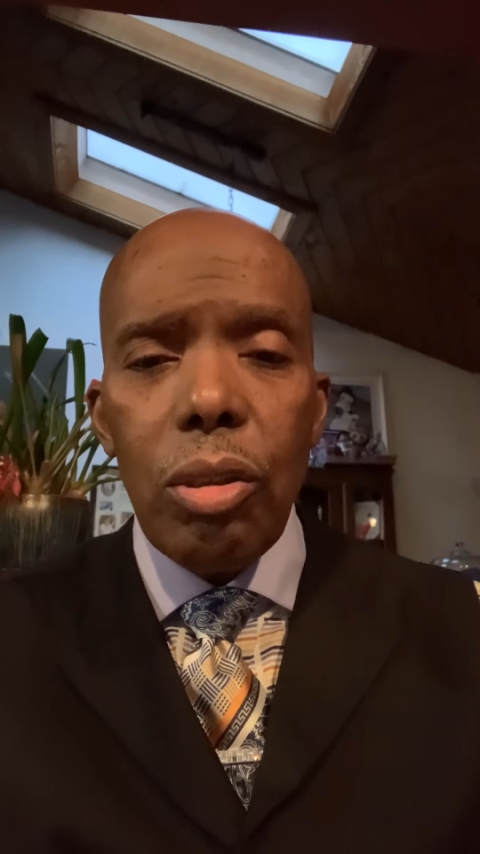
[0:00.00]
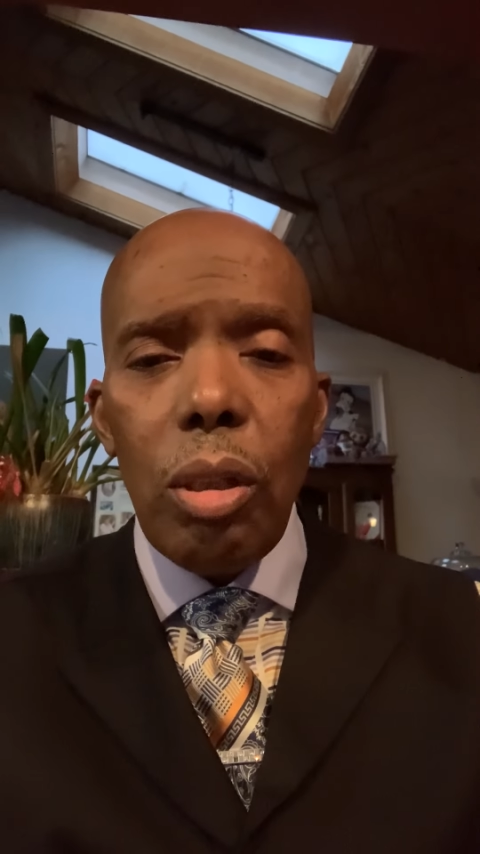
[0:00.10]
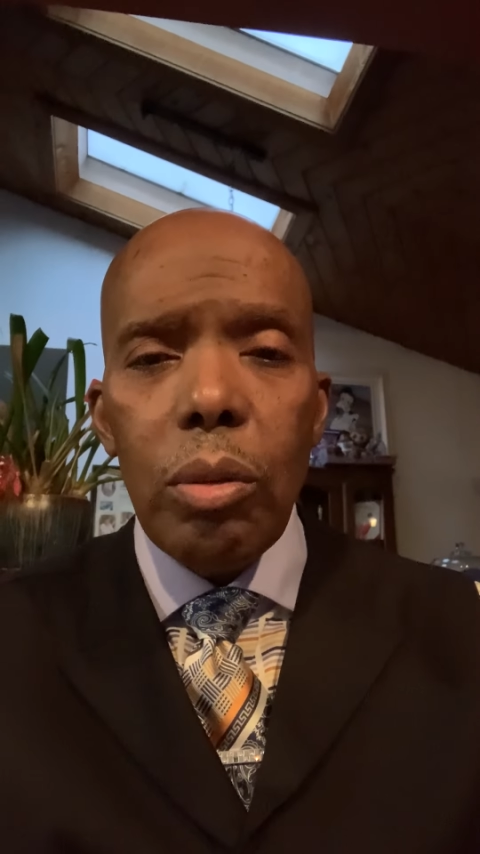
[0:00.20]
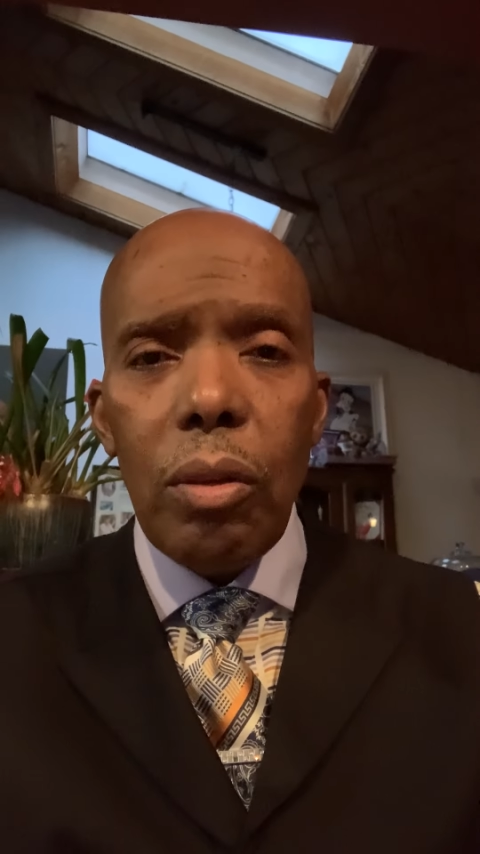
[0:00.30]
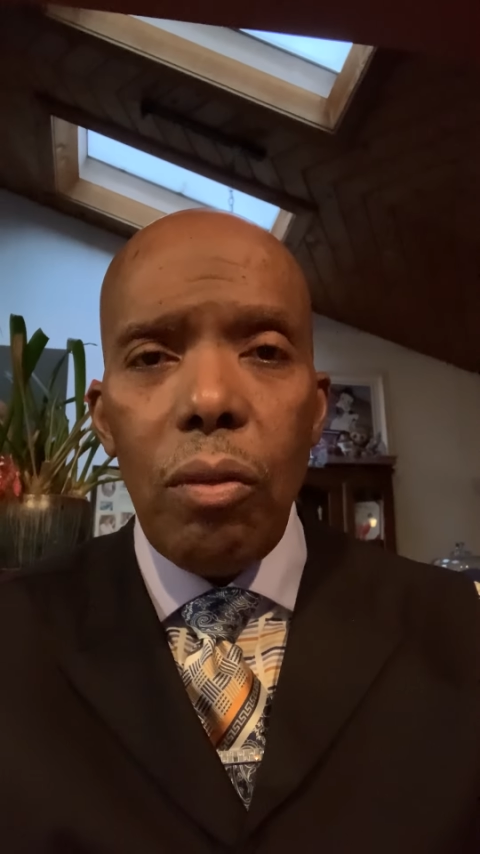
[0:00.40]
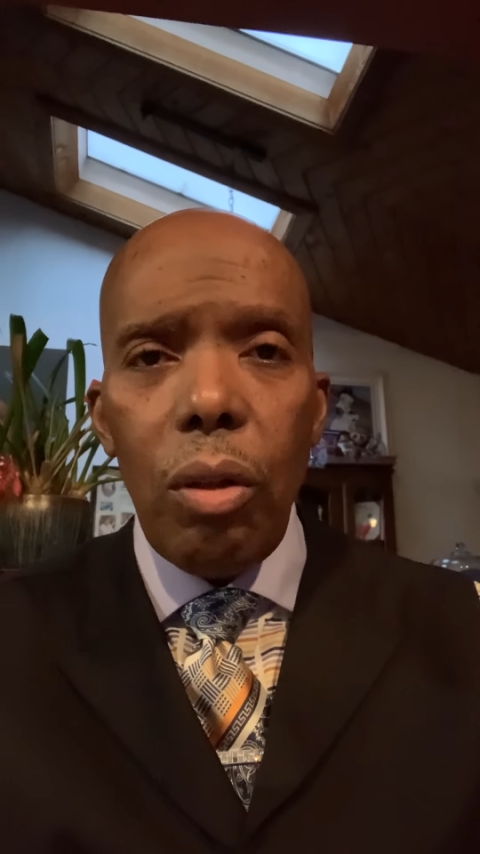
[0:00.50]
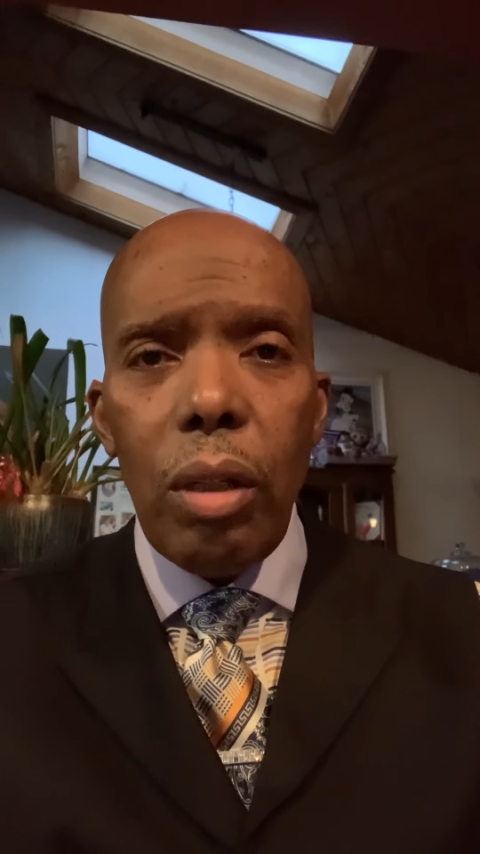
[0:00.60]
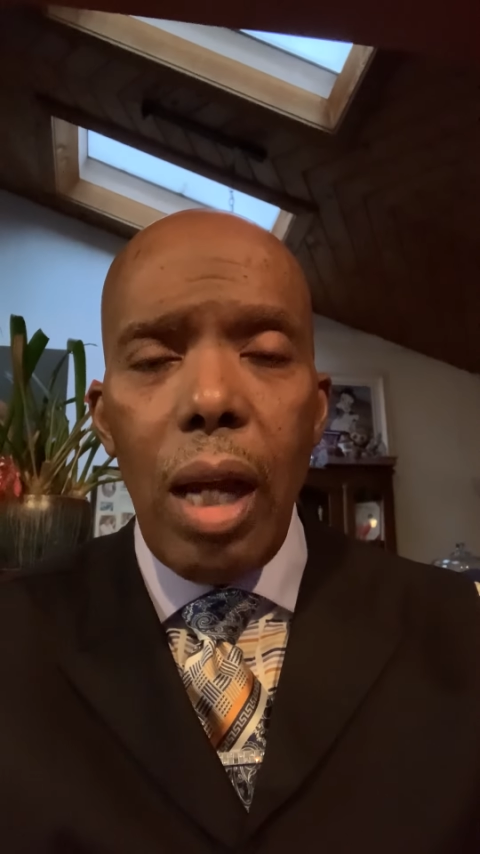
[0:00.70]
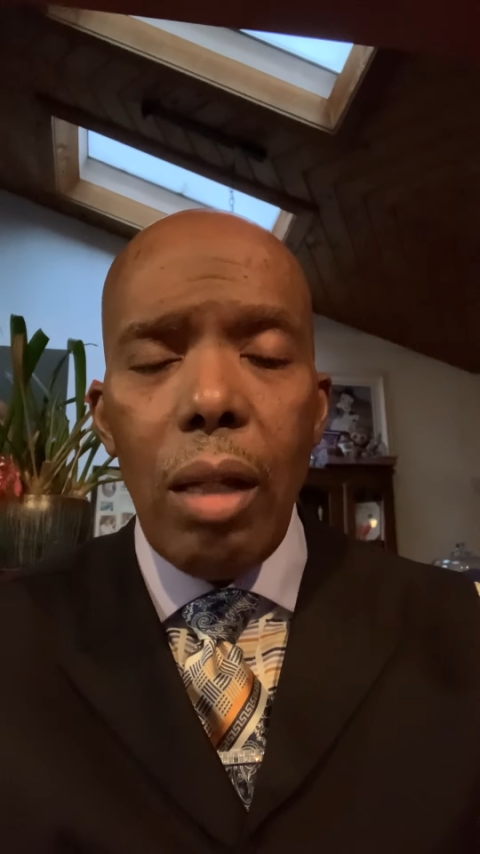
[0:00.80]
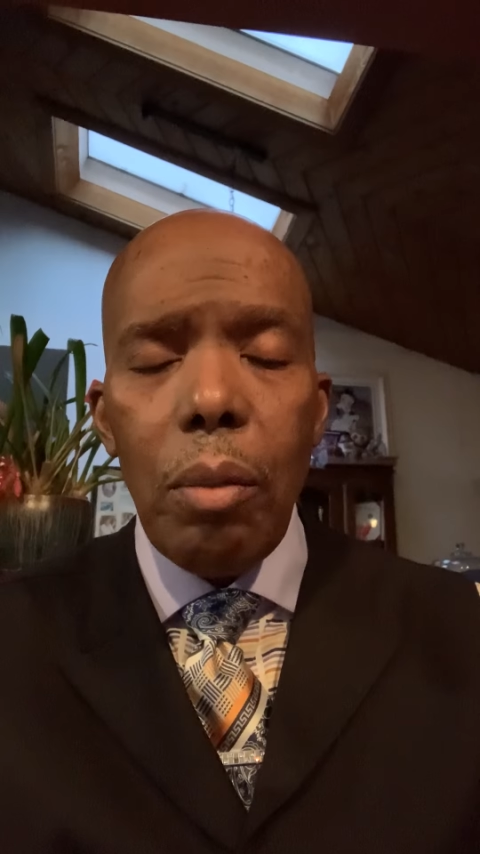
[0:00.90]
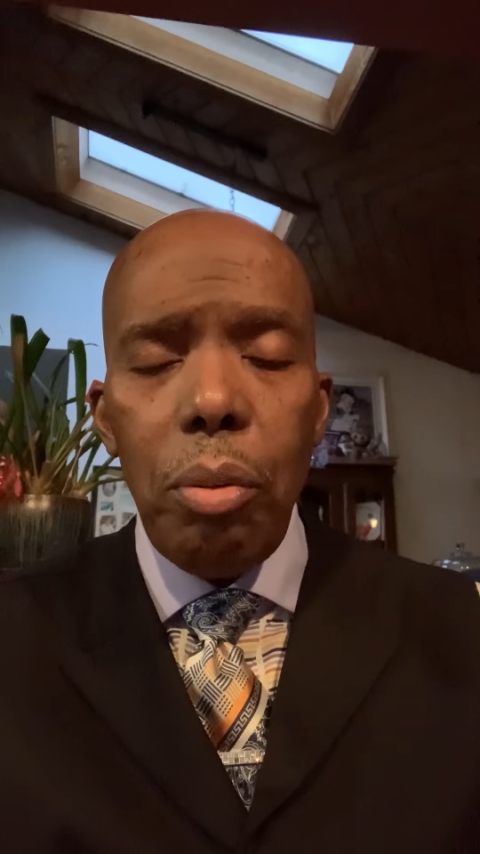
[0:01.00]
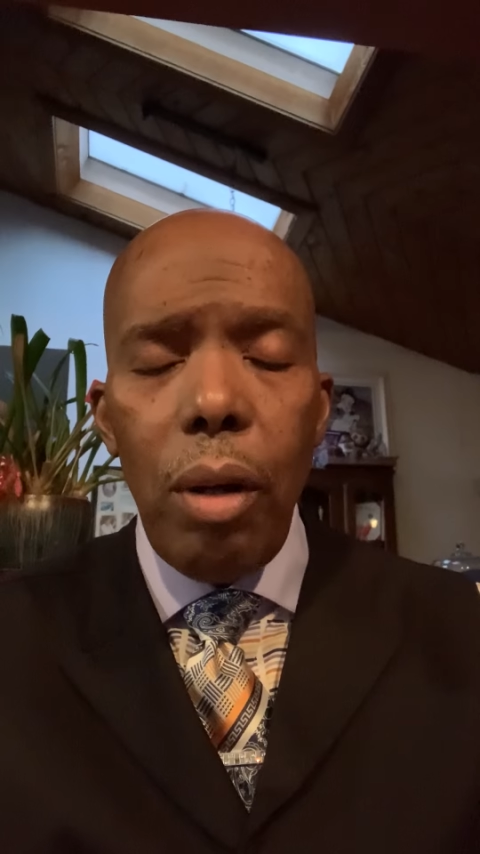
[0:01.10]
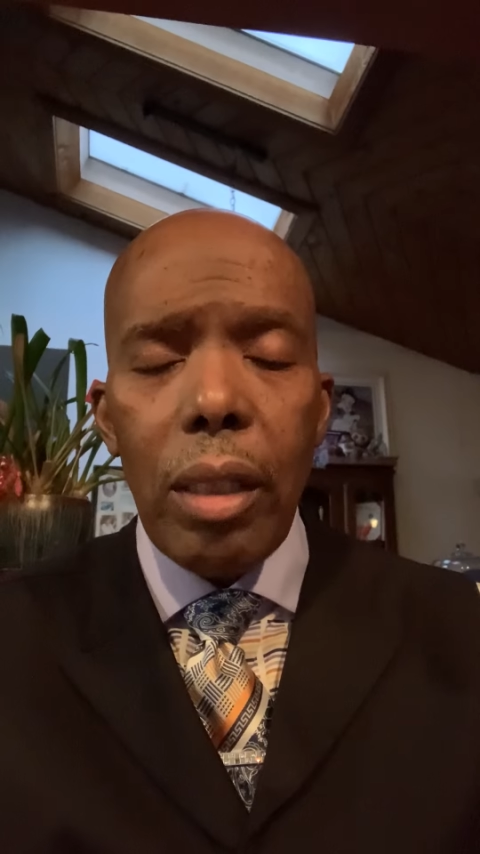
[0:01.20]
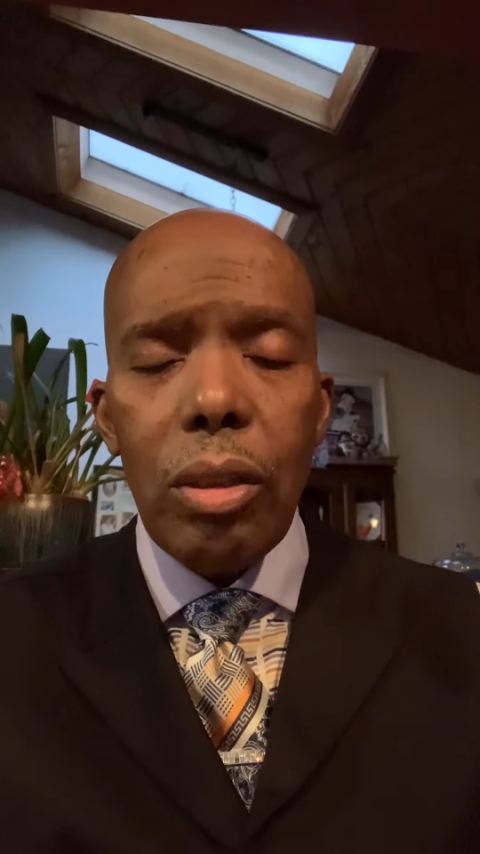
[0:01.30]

terms of learning how to pray.